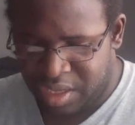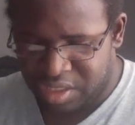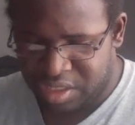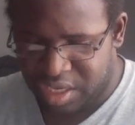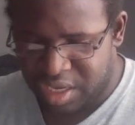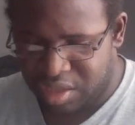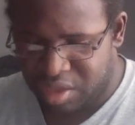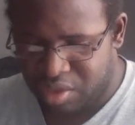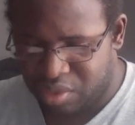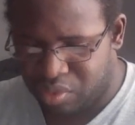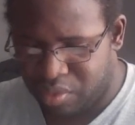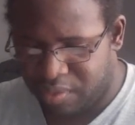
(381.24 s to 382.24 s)
Say
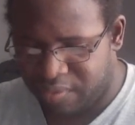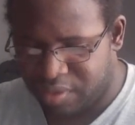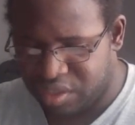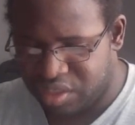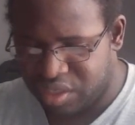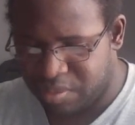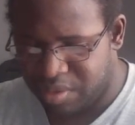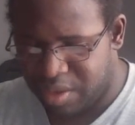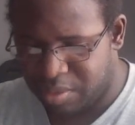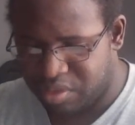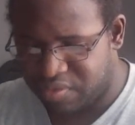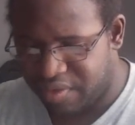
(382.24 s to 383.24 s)
hello to a friendship
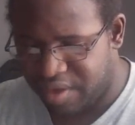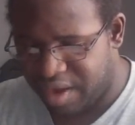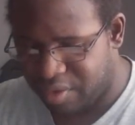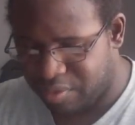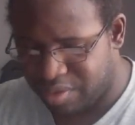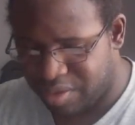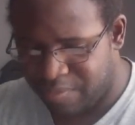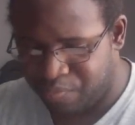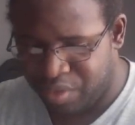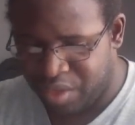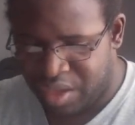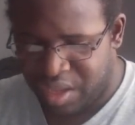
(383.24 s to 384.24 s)
that was found.
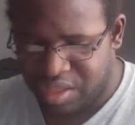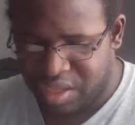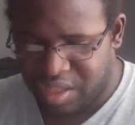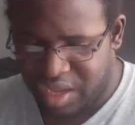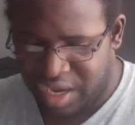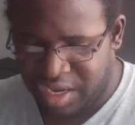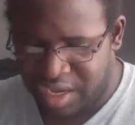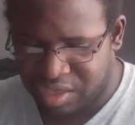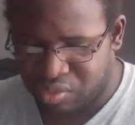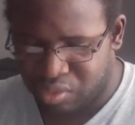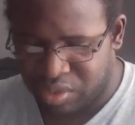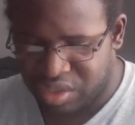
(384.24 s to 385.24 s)
The night
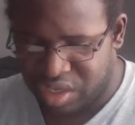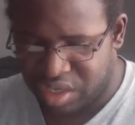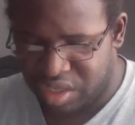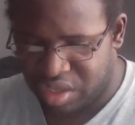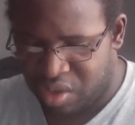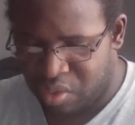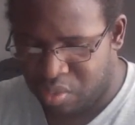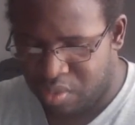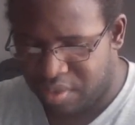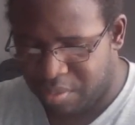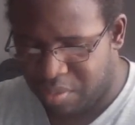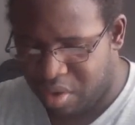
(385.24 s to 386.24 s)
has risen with
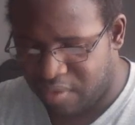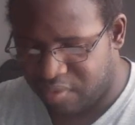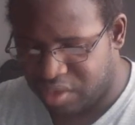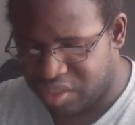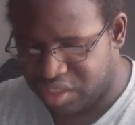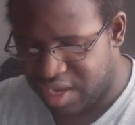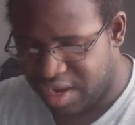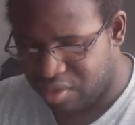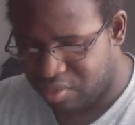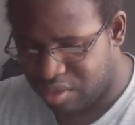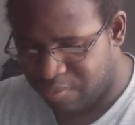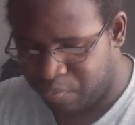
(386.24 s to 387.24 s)
a marvelous
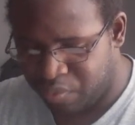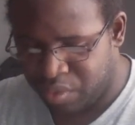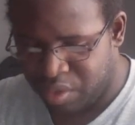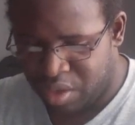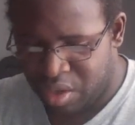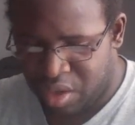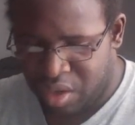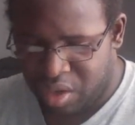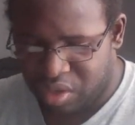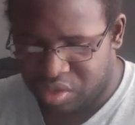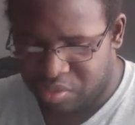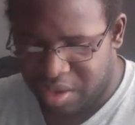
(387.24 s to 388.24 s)
sound.
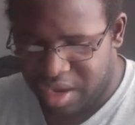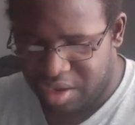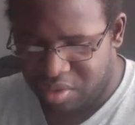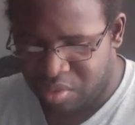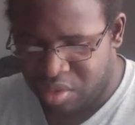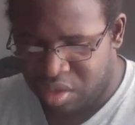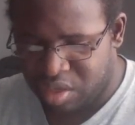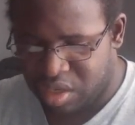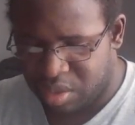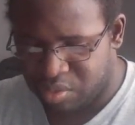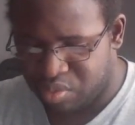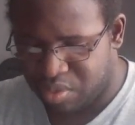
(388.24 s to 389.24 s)
Her smile
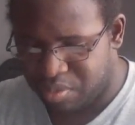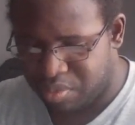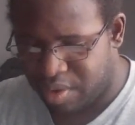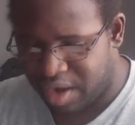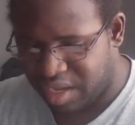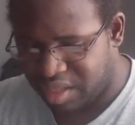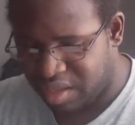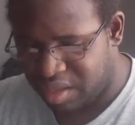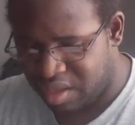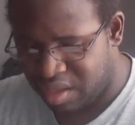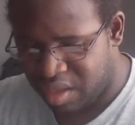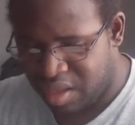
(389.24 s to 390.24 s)
comes with bright
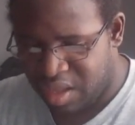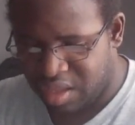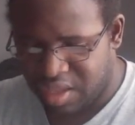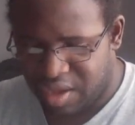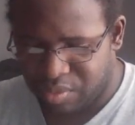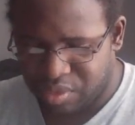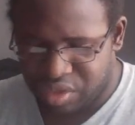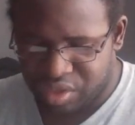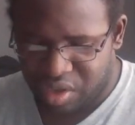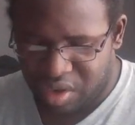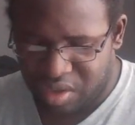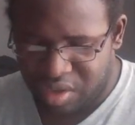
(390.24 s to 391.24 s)
that would
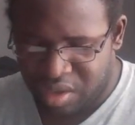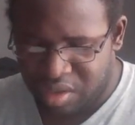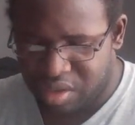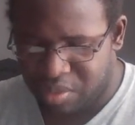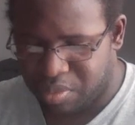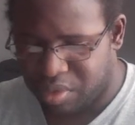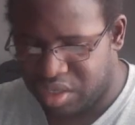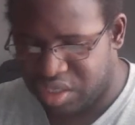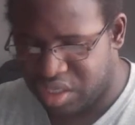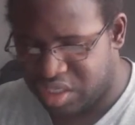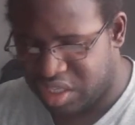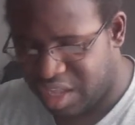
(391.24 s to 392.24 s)
start the
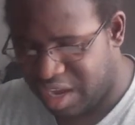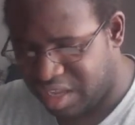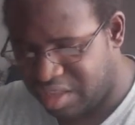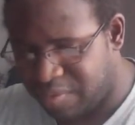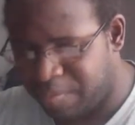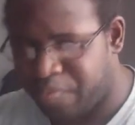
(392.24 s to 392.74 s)
precious light.